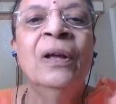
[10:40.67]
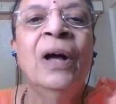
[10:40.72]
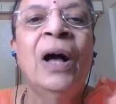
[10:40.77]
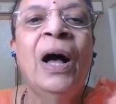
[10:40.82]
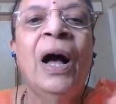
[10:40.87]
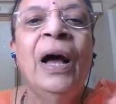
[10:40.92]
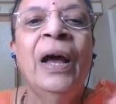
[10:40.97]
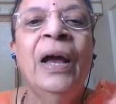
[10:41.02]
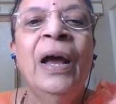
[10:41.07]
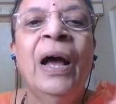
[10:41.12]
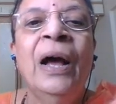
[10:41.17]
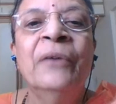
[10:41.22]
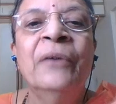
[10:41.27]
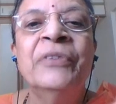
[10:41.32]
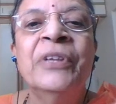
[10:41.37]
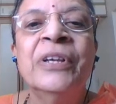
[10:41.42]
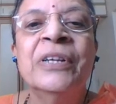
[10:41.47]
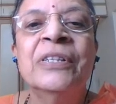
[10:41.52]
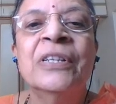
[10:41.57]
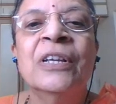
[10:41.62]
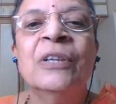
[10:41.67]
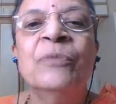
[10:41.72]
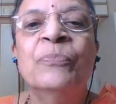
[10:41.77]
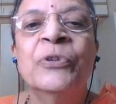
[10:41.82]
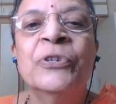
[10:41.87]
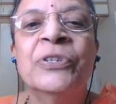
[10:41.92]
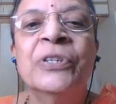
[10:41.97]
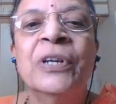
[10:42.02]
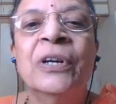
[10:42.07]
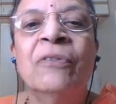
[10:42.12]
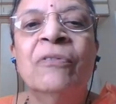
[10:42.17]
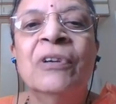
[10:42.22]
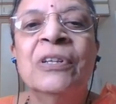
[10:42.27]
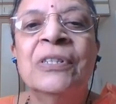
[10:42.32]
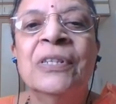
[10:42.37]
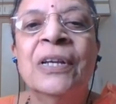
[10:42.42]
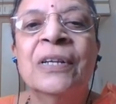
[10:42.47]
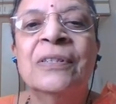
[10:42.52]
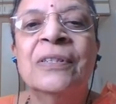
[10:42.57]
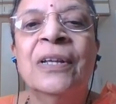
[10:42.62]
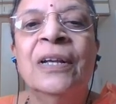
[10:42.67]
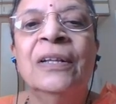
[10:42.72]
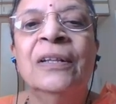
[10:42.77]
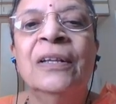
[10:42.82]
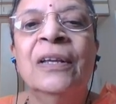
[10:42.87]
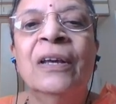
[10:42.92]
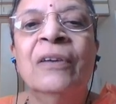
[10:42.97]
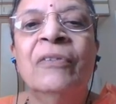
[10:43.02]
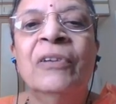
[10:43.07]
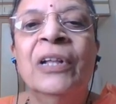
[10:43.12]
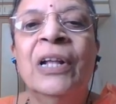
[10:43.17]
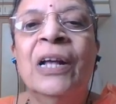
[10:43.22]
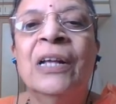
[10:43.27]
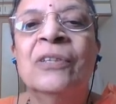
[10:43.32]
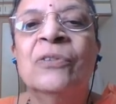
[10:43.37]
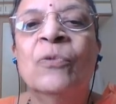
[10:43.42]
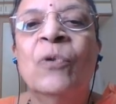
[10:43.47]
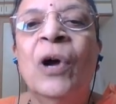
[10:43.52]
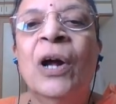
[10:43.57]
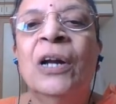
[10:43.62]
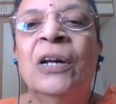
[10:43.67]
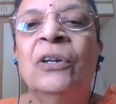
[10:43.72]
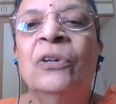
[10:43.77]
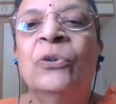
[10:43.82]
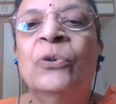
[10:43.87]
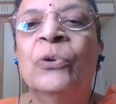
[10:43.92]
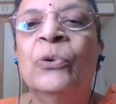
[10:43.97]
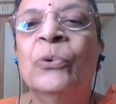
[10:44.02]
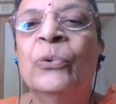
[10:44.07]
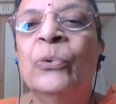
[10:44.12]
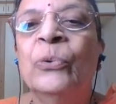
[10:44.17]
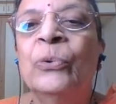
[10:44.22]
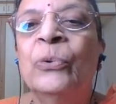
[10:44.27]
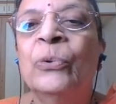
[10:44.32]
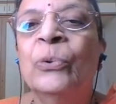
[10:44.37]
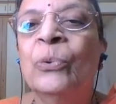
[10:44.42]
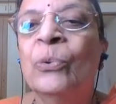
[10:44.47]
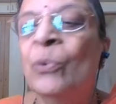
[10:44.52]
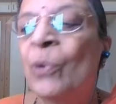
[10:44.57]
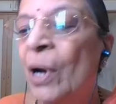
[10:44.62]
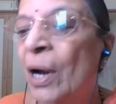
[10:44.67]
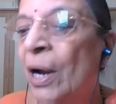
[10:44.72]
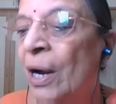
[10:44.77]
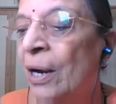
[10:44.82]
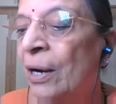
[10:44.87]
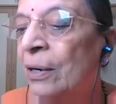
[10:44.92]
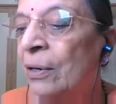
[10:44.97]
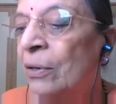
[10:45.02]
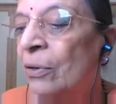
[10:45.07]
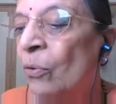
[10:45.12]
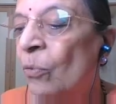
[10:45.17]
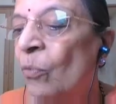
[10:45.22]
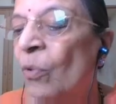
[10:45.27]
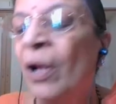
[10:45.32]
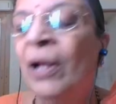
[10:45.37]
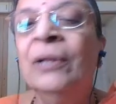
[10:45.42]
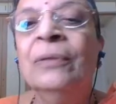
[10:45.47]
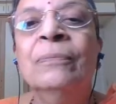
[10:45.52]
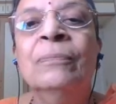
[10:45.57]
I have this input sequence xn given as 1, 2, 2 and 1,